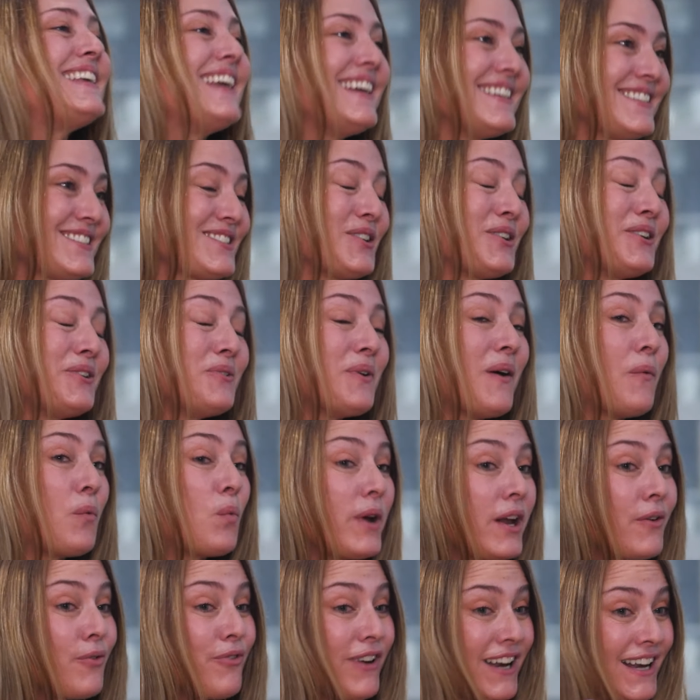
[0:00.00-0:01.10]
Yes. So
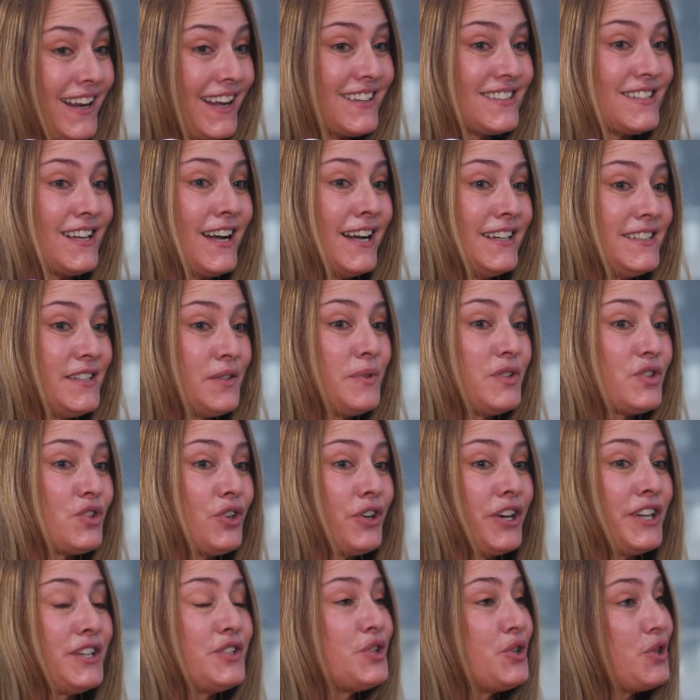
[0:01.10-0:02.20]
we're really excited. We're
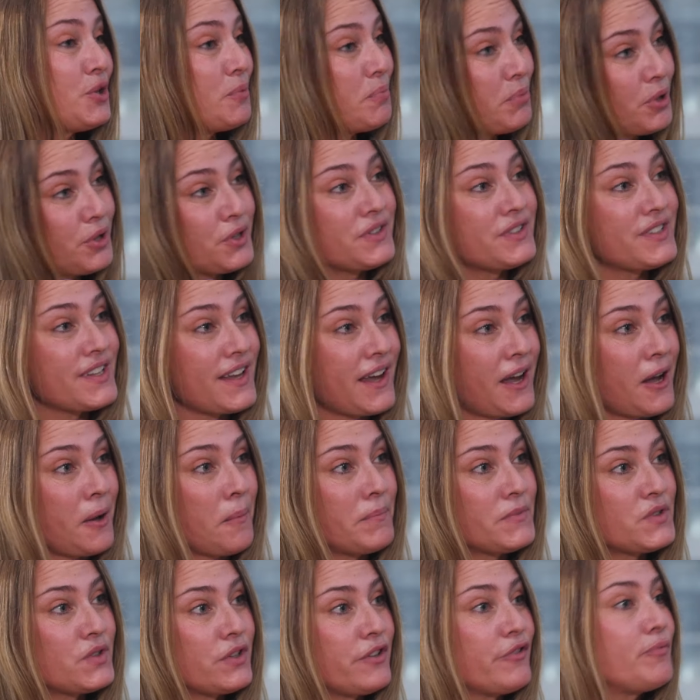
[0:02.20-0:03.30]
starting to put
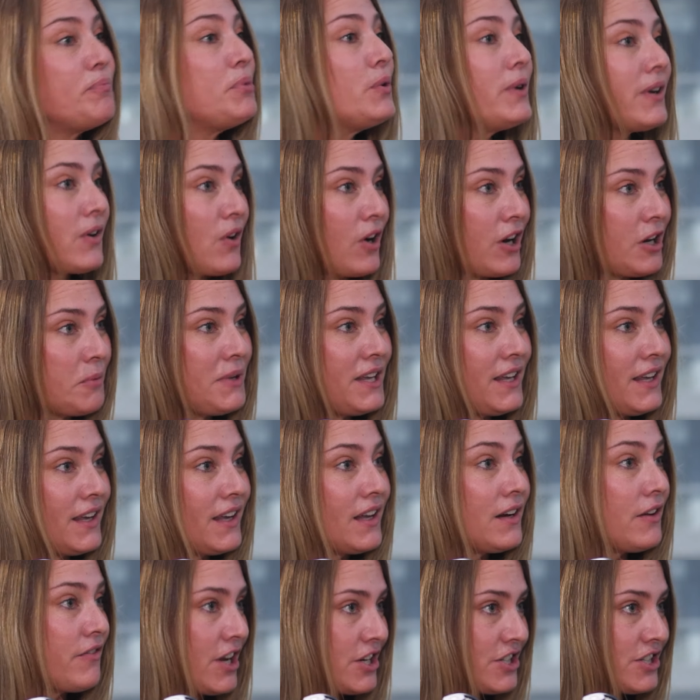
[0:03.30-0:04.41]
sort of blue economy
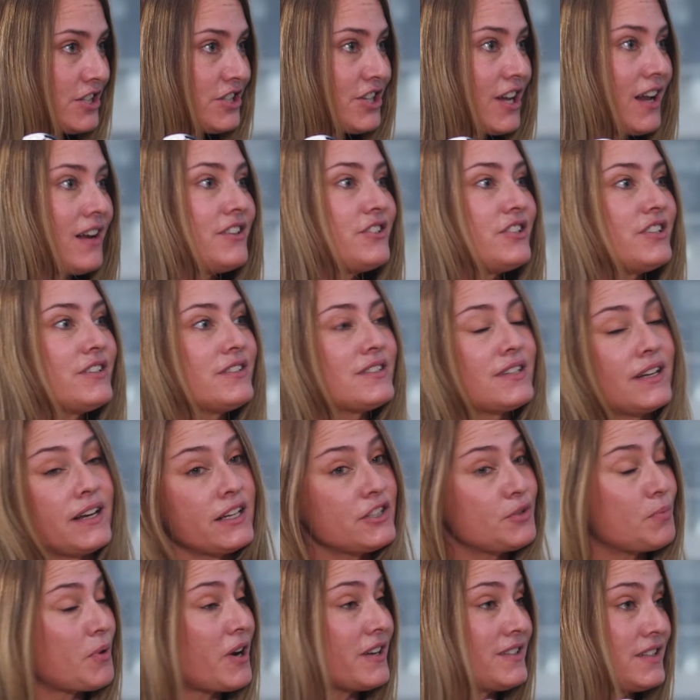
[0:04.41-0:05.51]
innovation challenges and
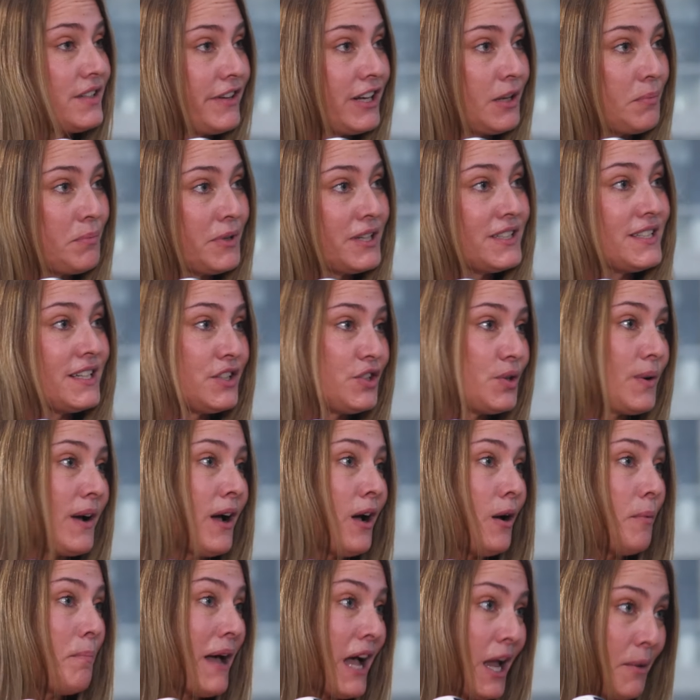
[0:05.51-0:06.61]
enterprise development into
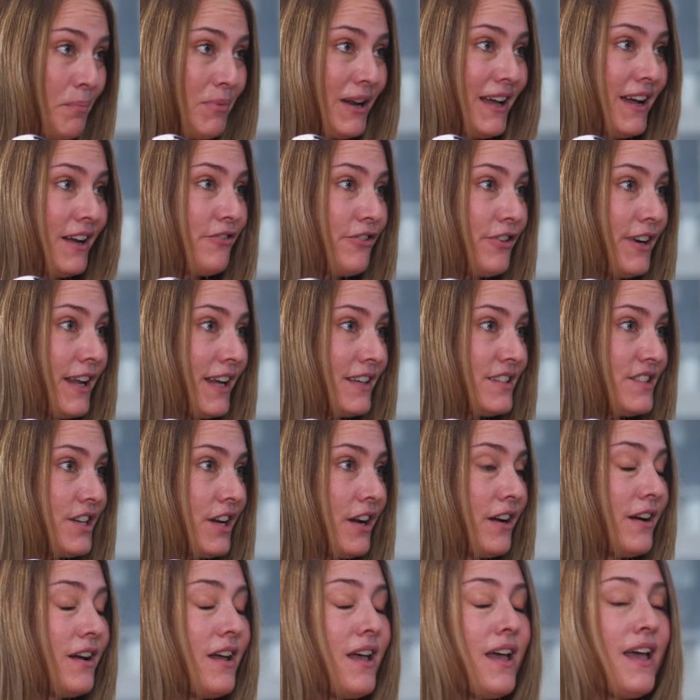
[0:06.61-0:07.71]
our pipeline for next
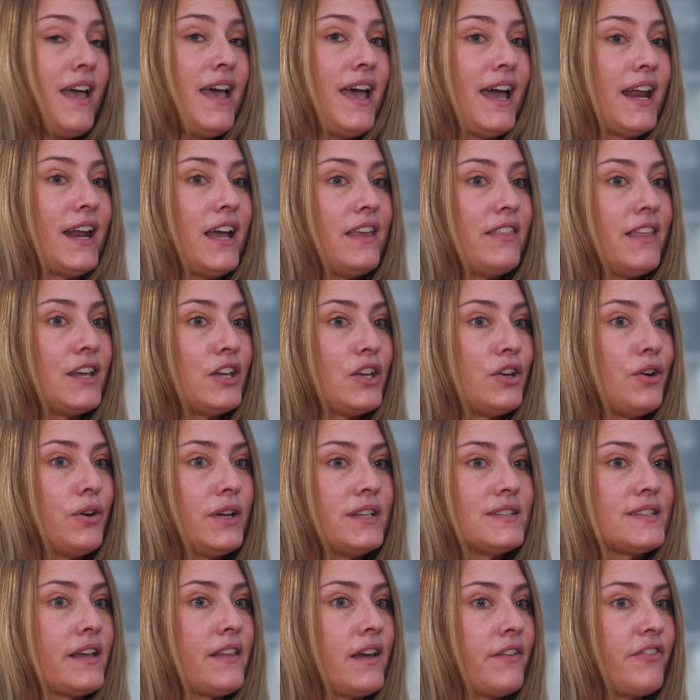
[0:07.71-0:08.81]
year. And I think, you know,
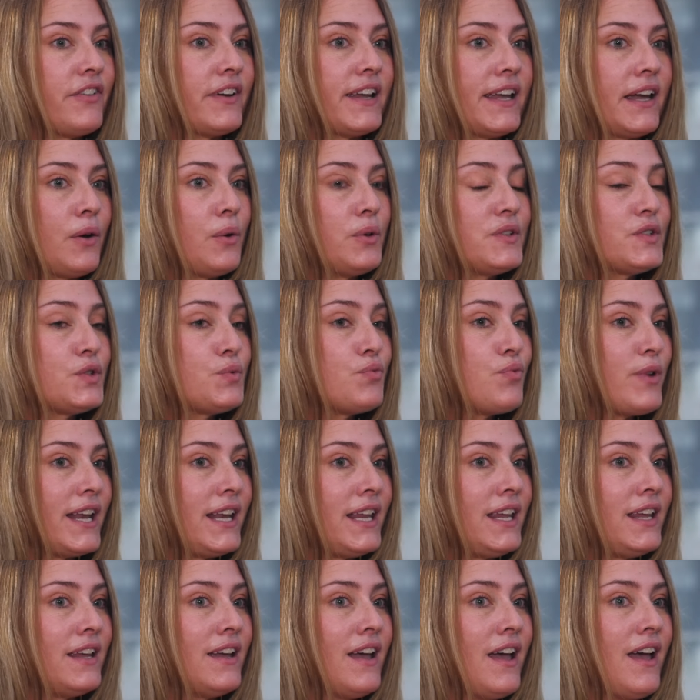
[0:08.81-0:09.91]
in South Africa, it's
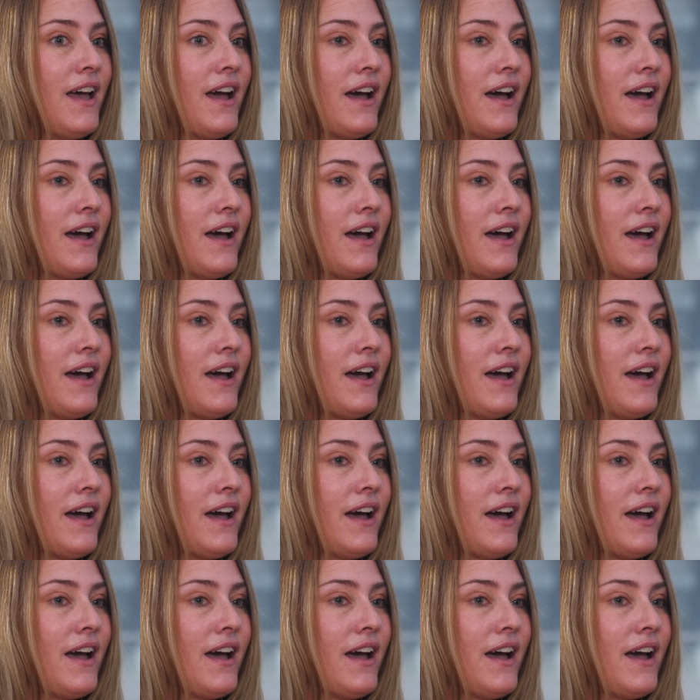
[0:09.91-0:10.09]
really,